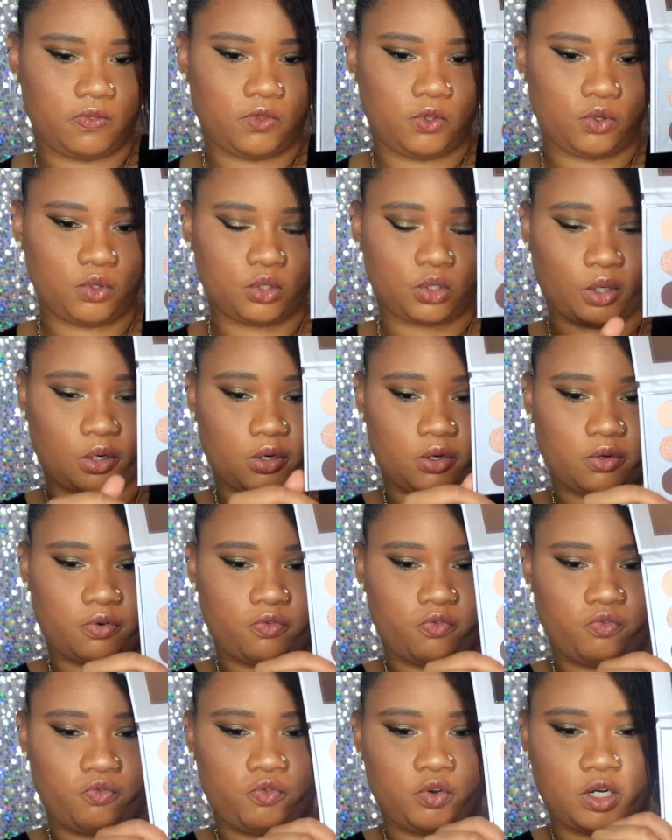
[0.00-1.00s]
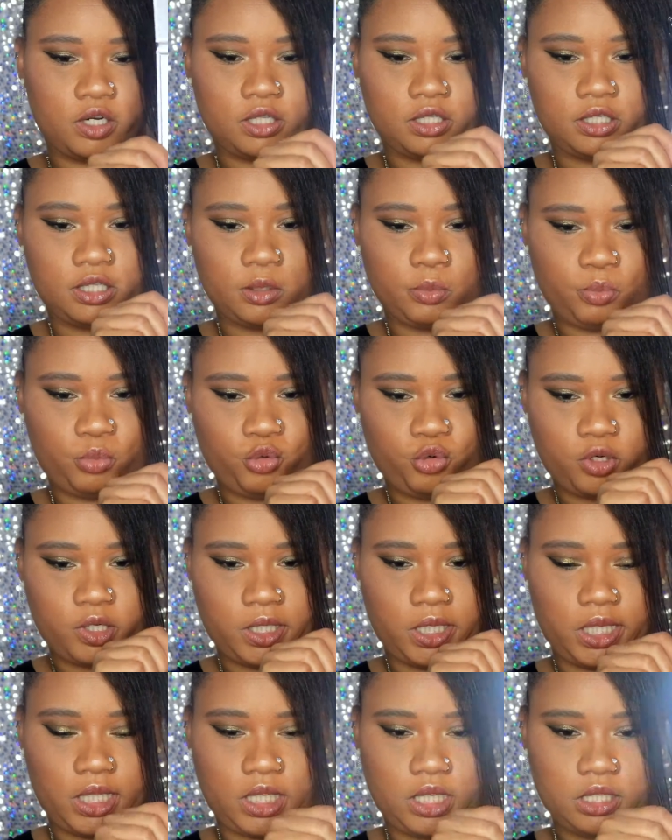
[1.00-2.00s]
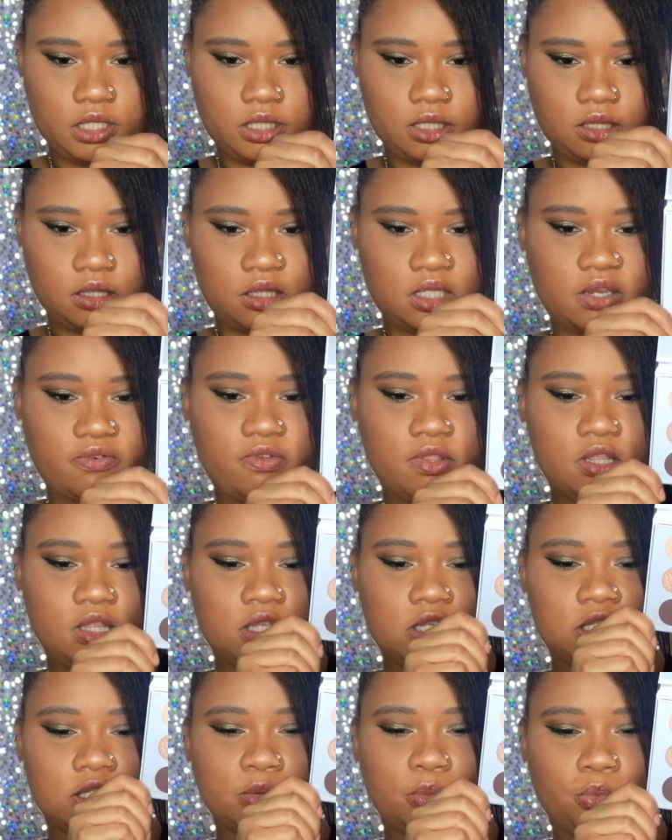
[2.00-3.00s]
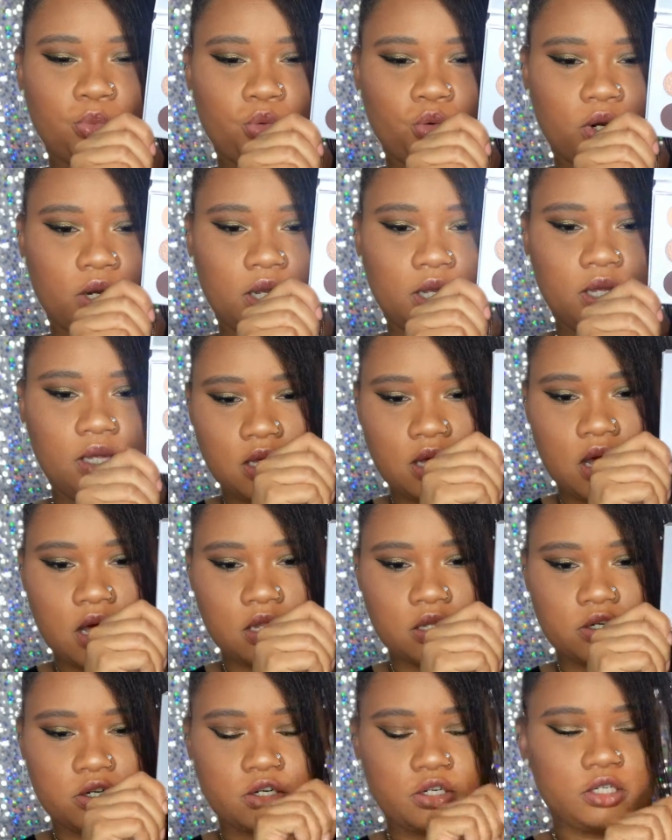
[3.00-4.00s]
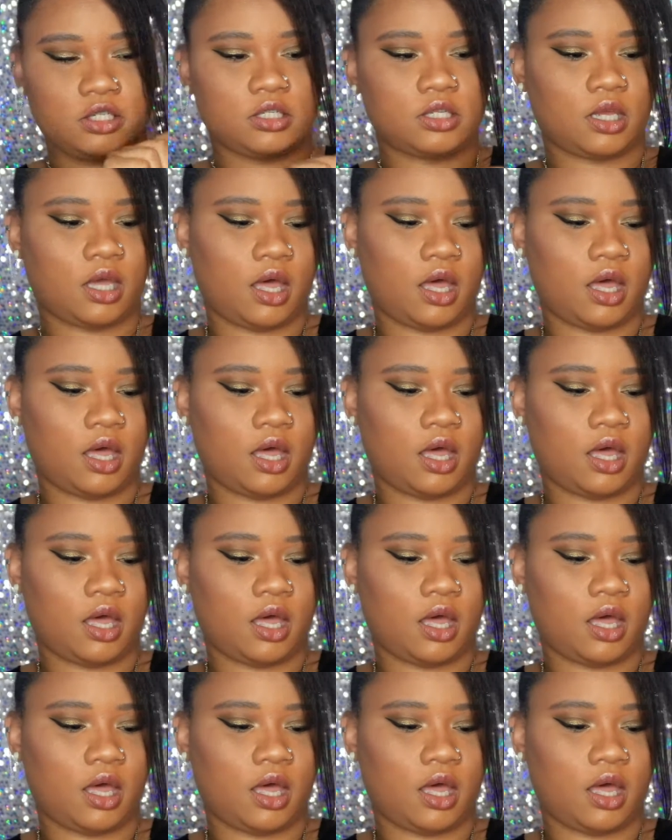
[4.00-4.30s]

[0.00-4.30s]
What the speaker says: Those are really pretty. Definitely spring colors.